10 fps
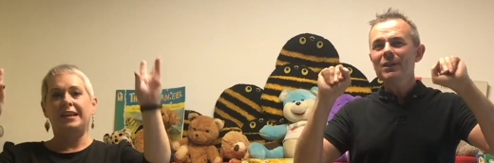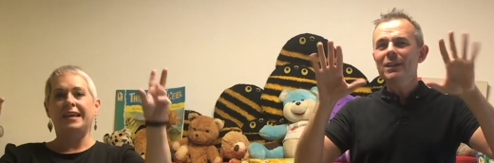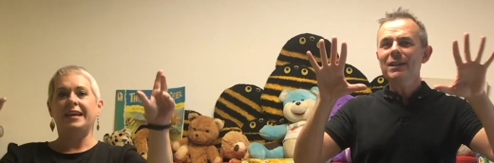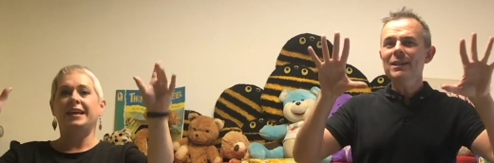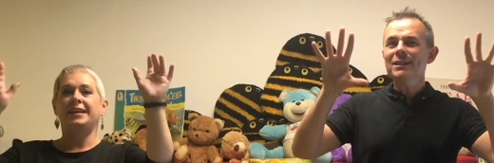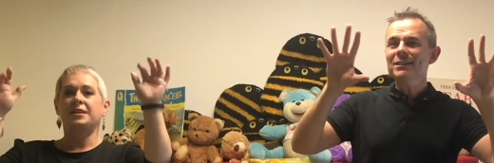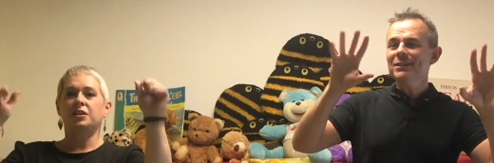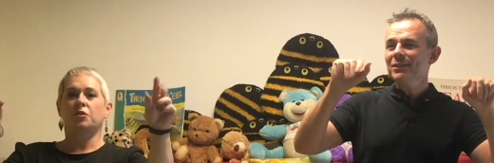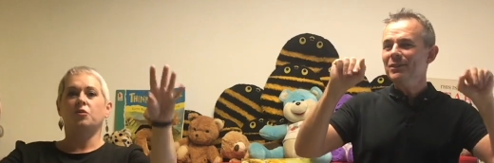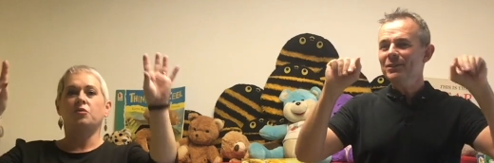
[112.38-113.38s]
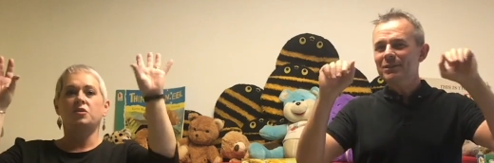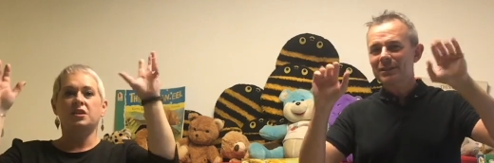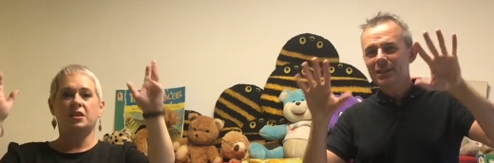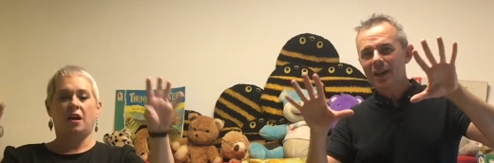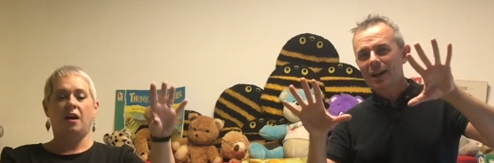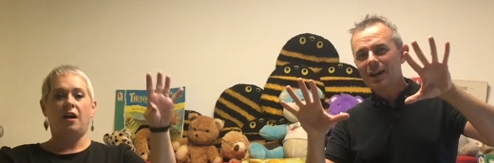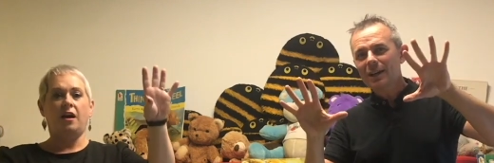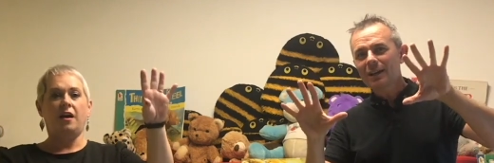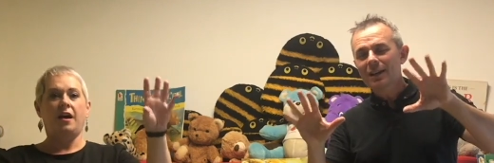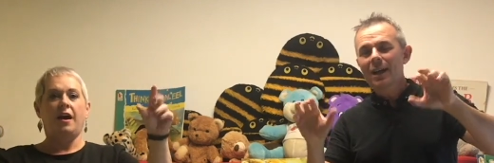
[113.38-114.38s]
Speaker 1: little
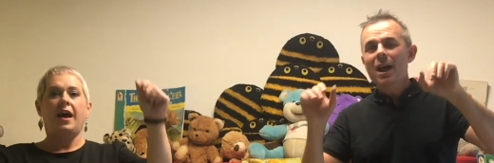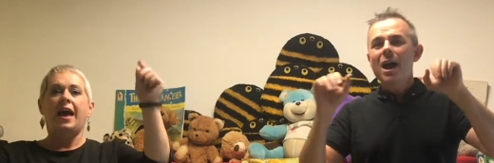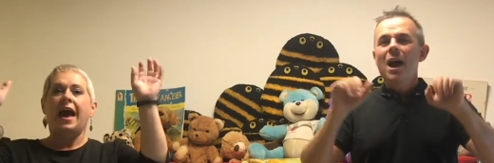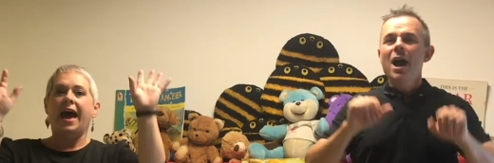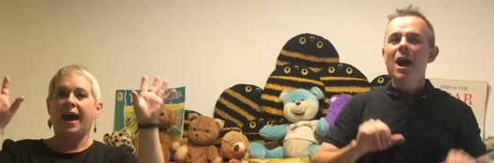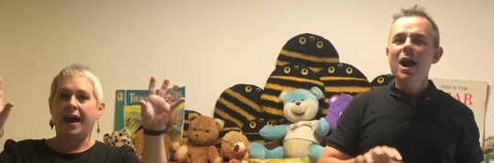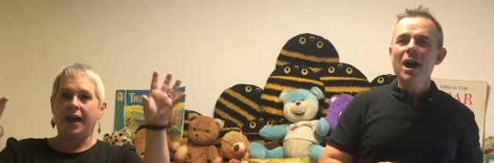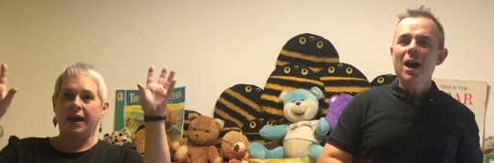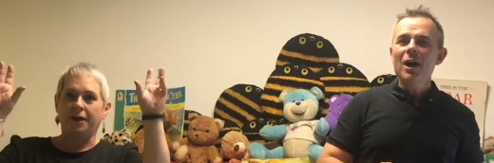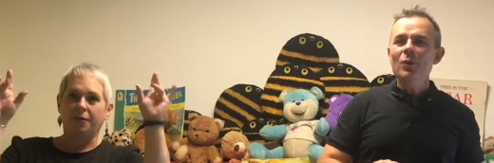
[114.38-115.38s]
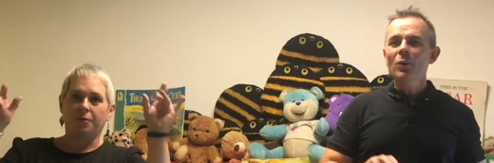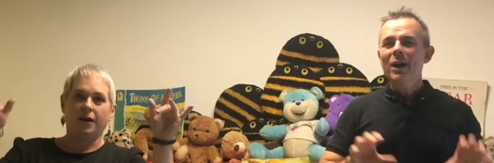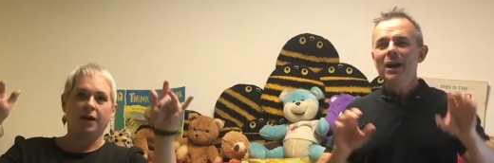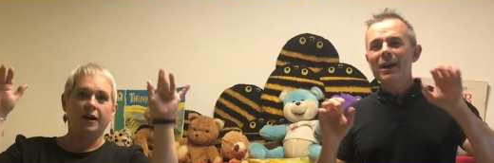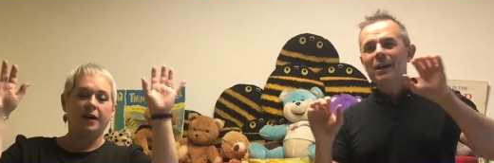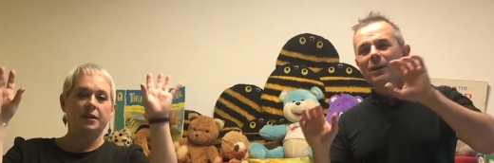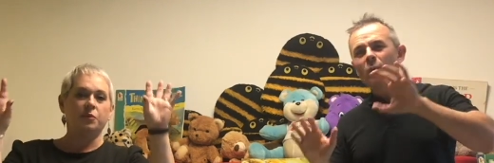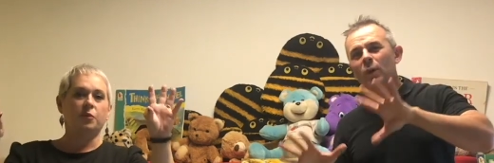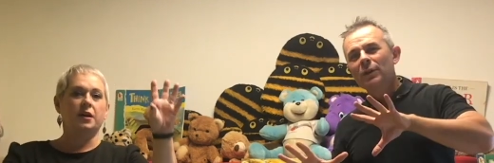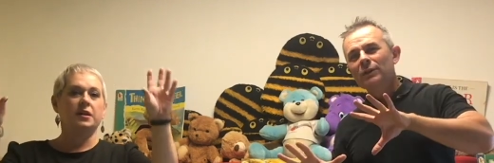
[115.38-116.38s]
star, how I
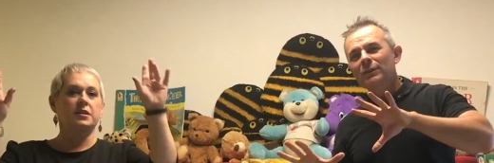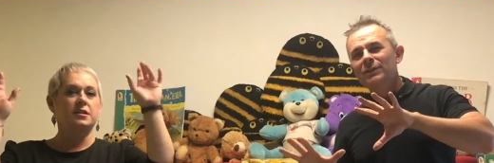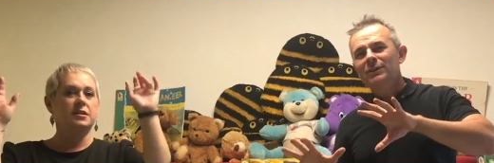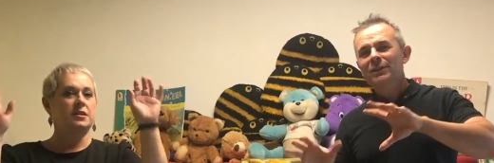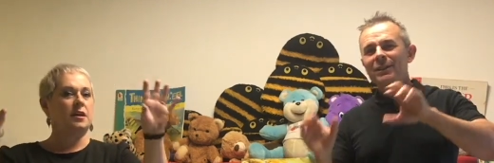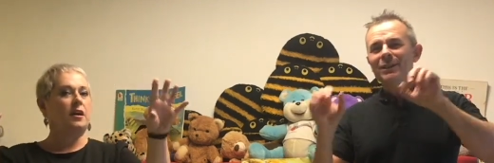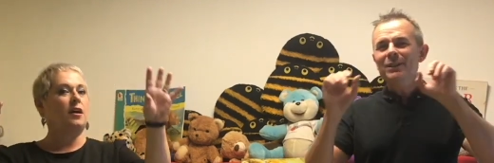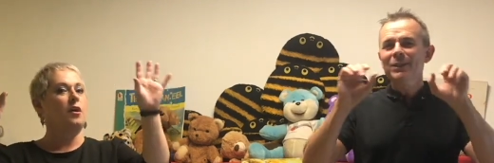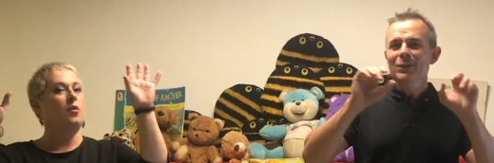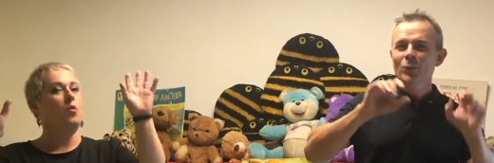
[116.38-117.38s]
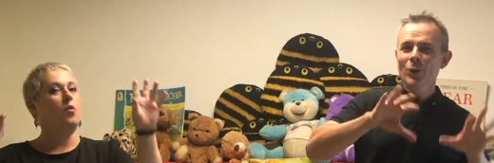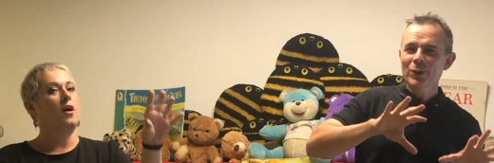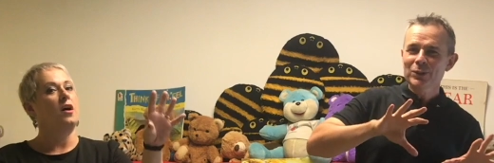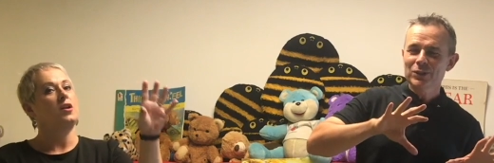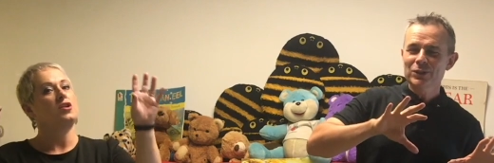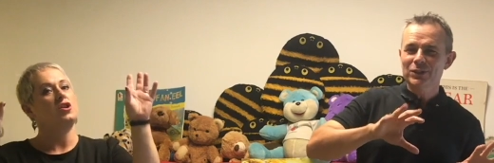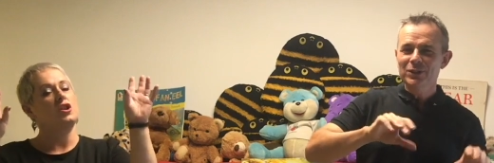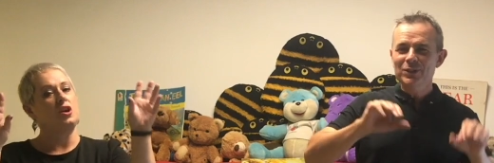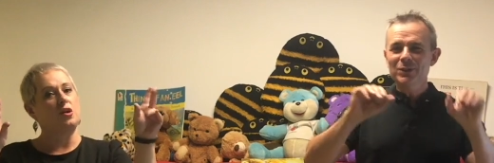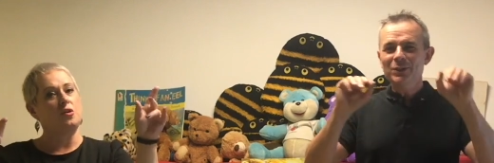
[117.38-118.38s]
wonder
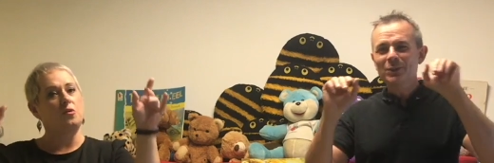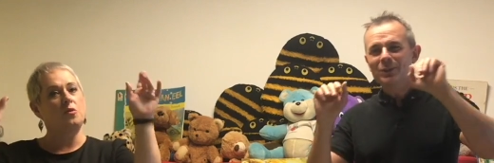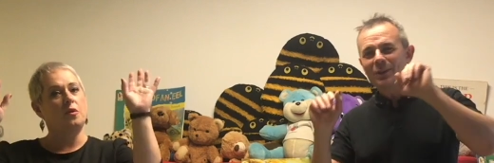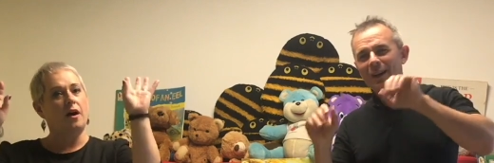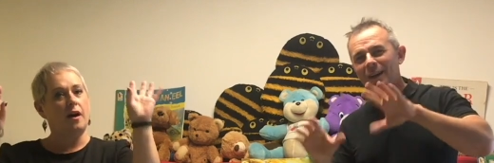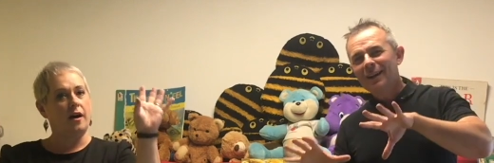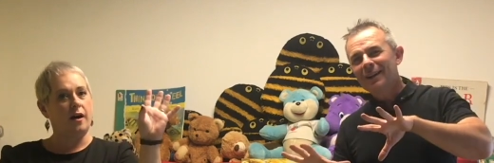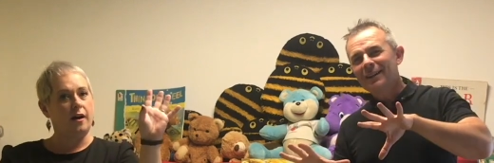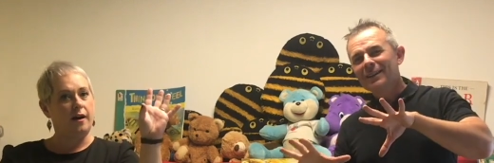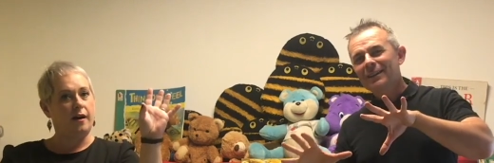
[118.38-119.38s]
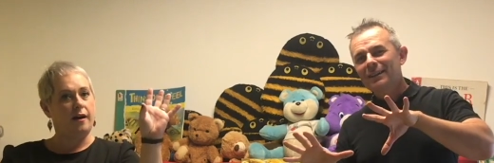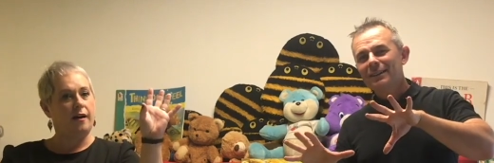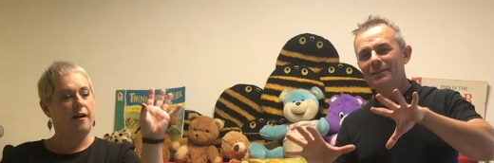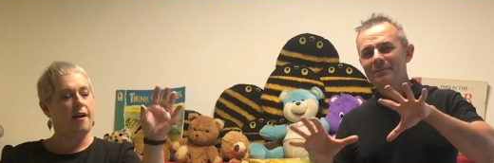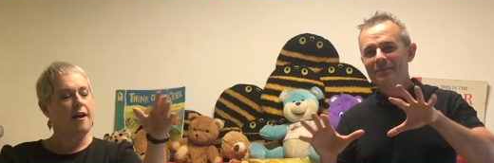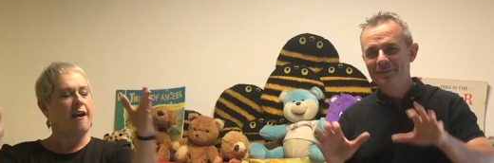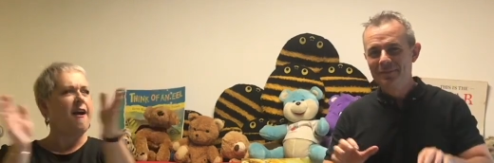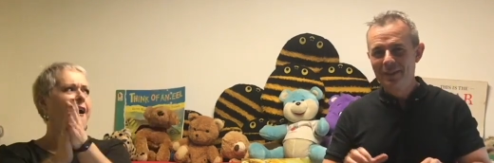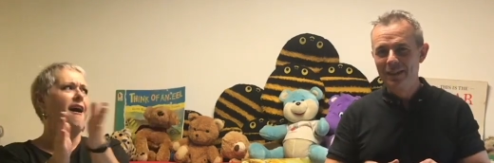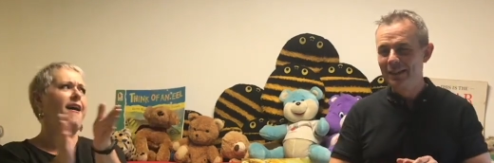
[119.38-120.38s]
what you are.
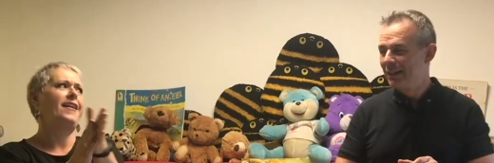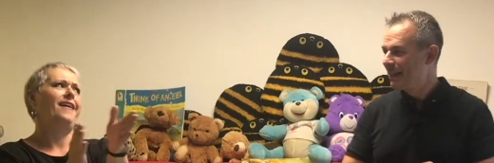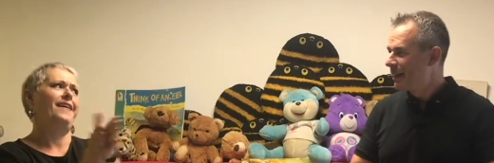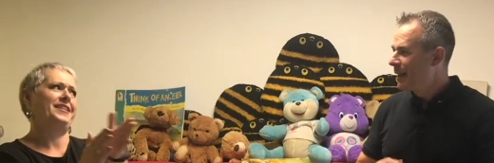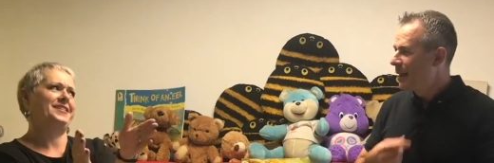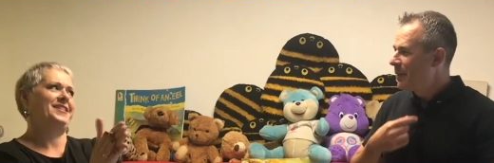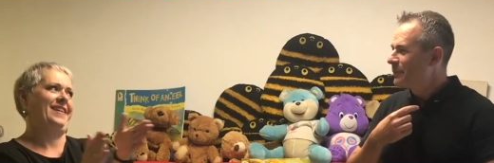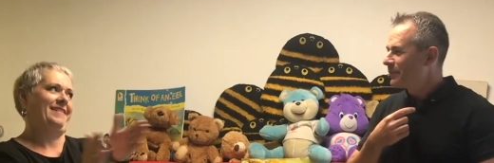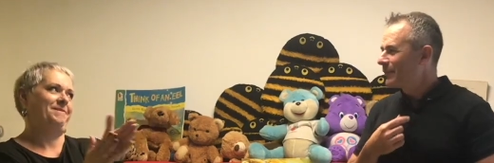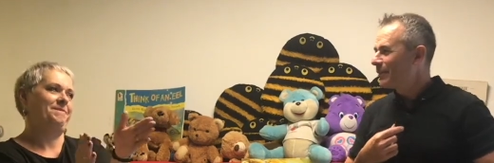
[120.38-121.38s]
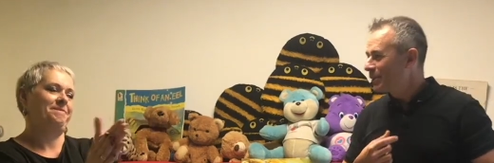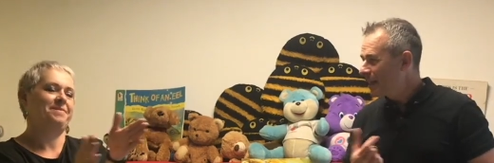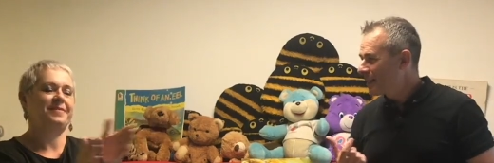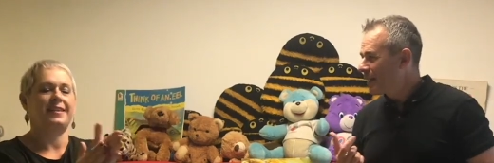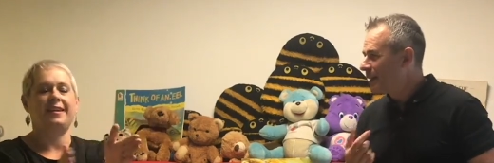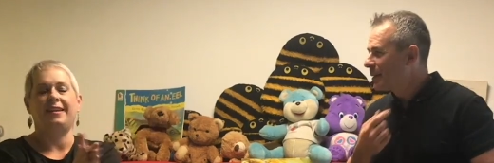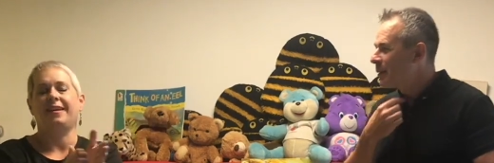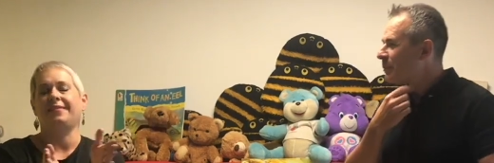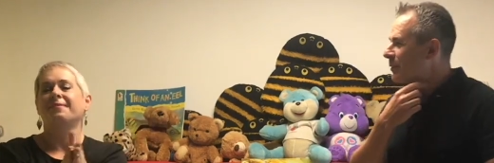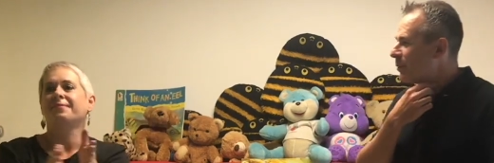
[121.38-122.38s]
I liked.
Speaker 2: You
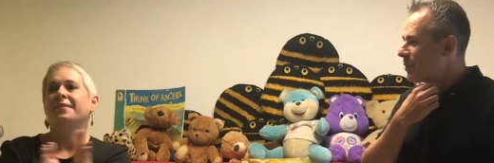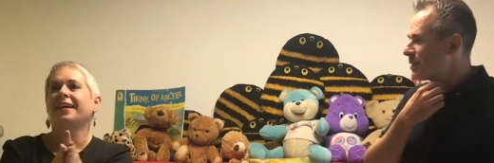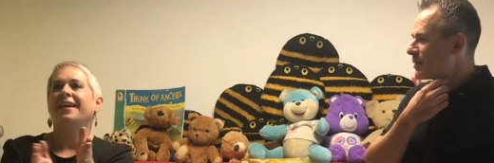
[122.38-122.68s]
like. My voice